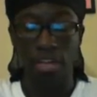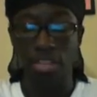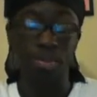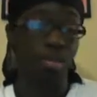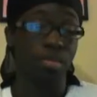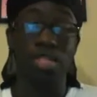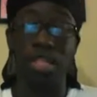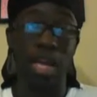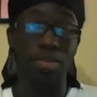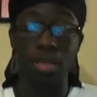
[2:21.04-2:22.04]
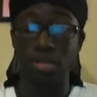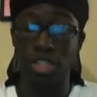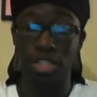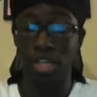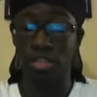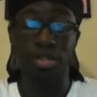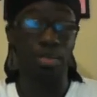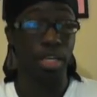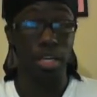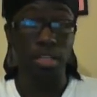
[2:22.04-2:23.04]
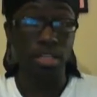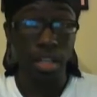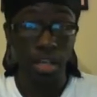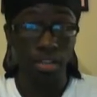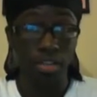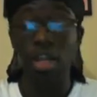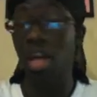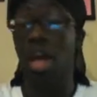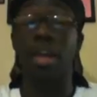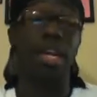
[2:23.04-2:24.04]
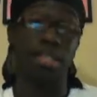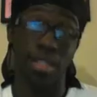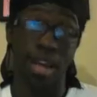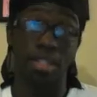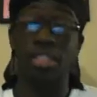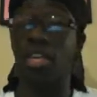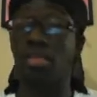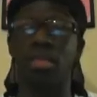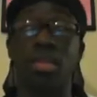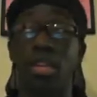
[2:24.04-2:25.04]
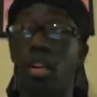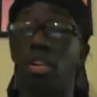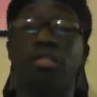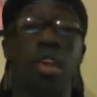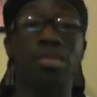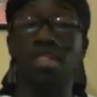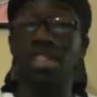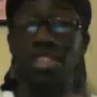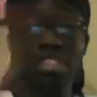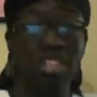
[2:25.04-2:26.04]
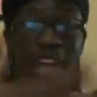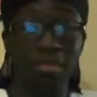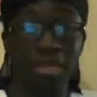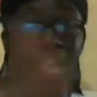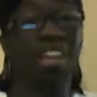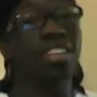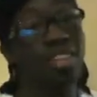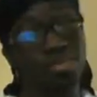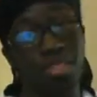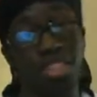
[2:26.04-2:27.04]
she pretty much slaps him and just tells him to get it together, and that's that. She gives him a good old famous cookie slap and then tells him to